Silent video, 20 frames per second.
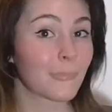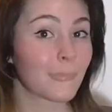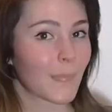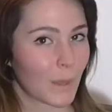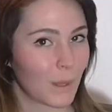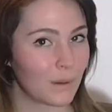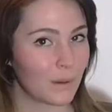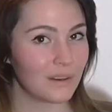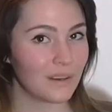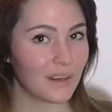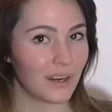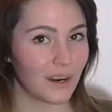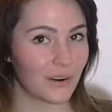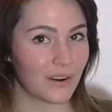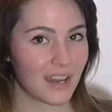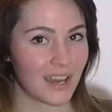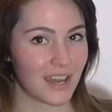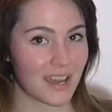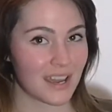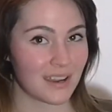Okay,
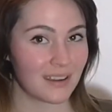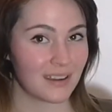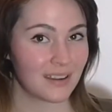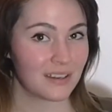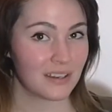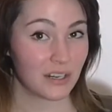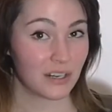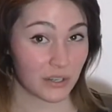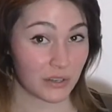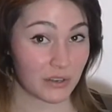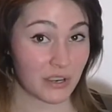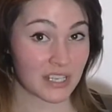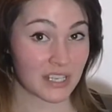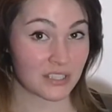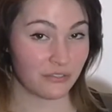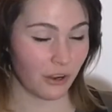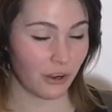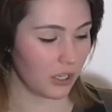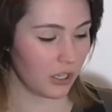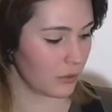are you guys
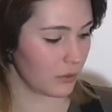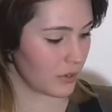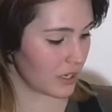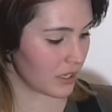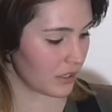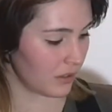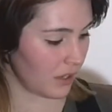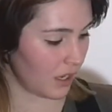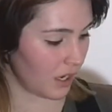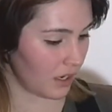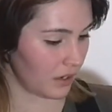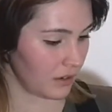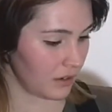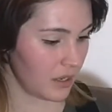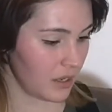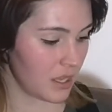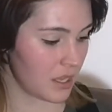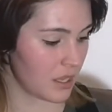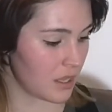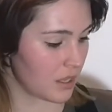following along?
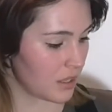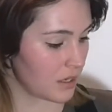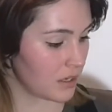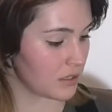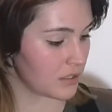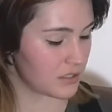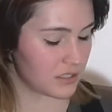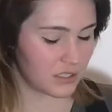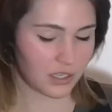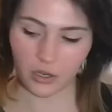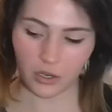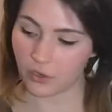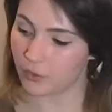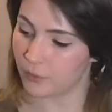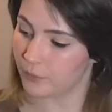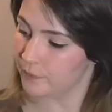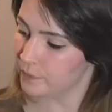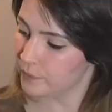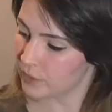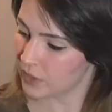So,
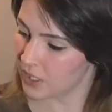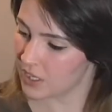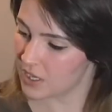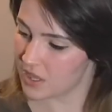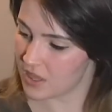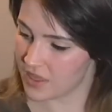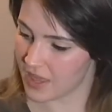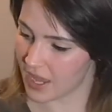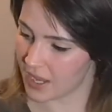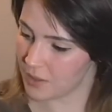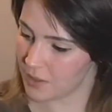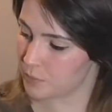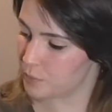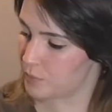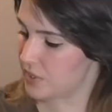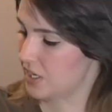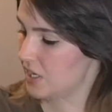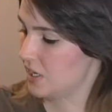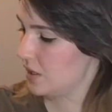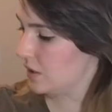that beat
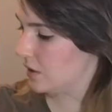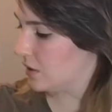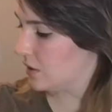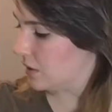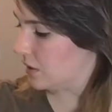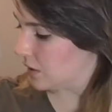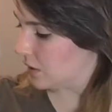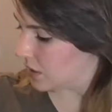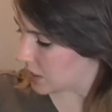is